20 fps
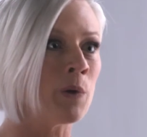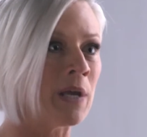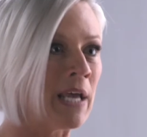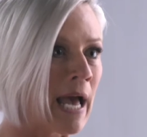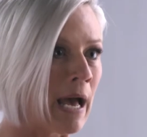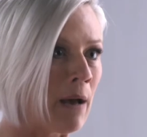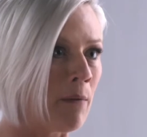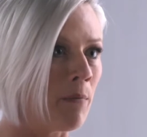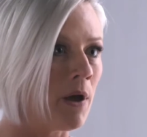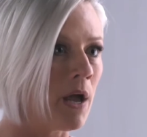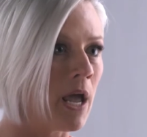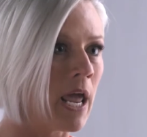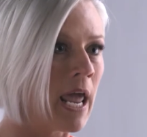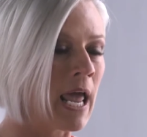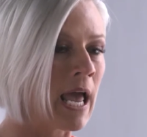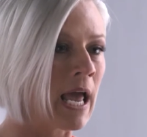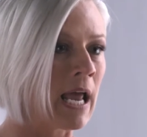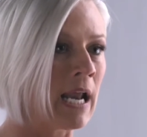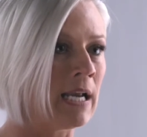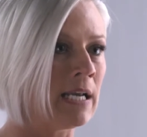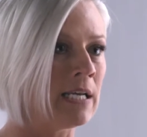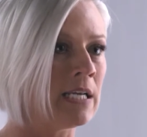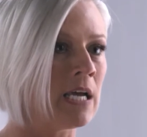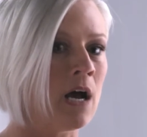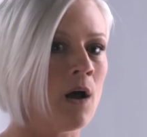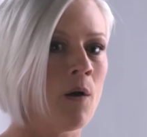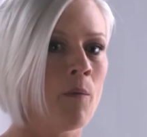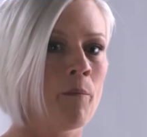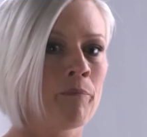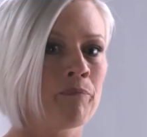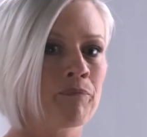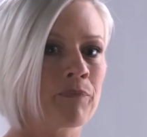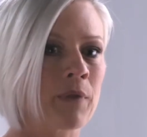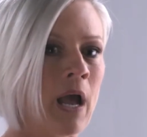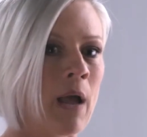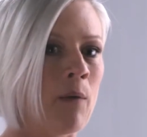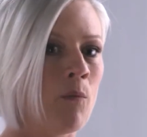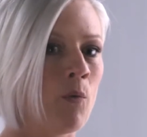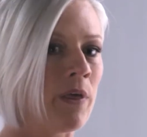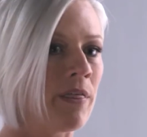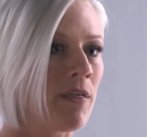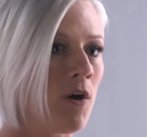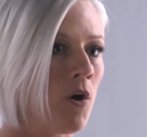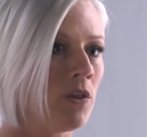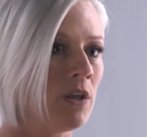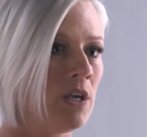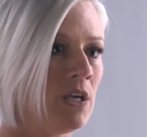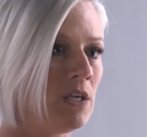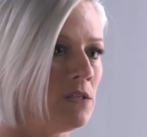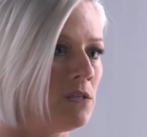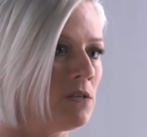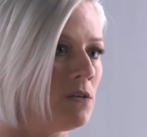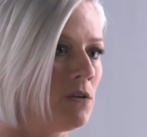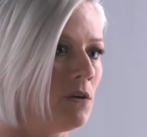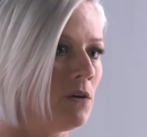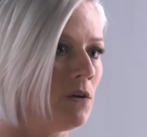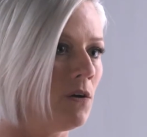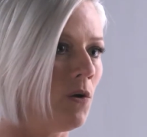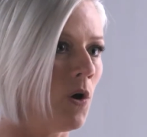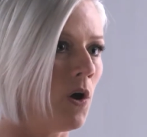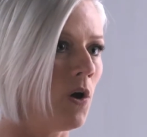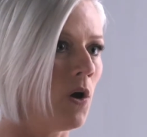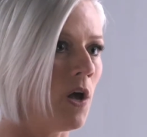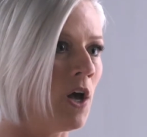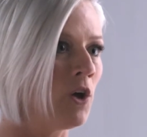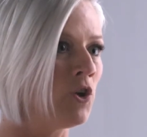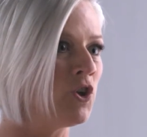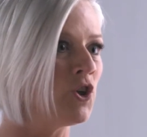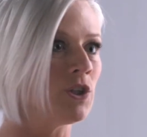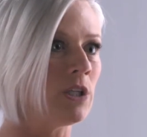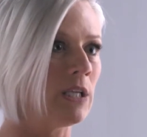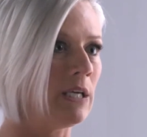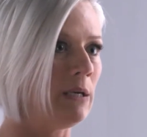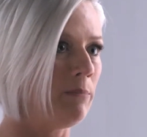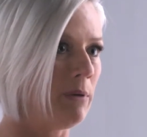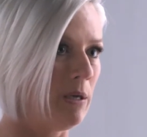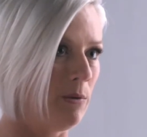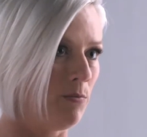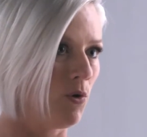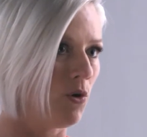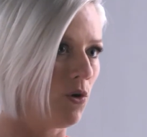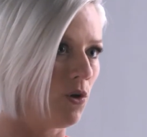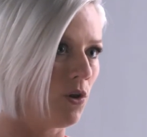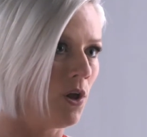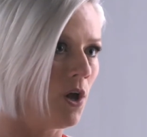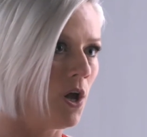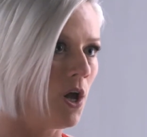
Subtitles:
rehab, and I'm with all these elderly people,